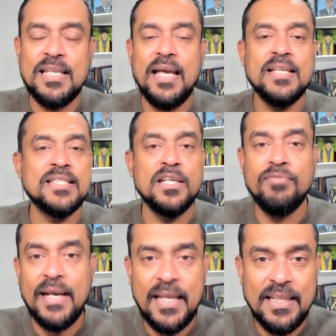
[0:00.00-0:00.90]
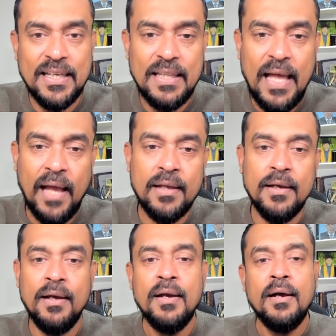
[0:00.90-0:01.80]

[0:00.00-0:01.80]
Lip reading: like Certified Ethical Hacker,